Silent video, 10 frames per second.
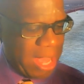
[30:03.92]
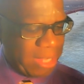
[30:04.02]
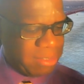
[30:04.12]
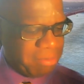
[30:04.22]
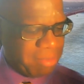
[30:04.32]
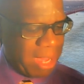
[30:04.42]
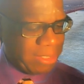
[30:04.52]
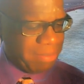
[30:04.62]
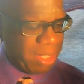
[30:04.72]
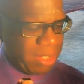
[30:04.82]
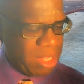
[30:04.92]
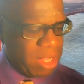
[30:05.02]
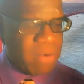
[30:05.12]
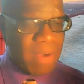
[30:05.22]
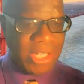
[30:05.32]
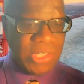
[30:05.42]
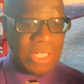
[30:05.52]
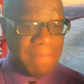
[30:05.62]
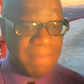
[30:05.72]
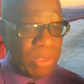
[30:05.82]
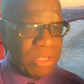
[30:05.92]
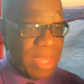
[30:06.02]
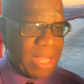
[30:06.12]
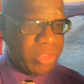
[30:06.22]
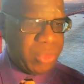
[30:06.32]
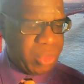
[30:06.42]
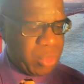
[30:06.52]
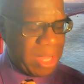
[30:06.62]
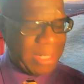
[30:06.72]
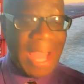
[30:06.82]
that vitamin, right? So it's important that you do that.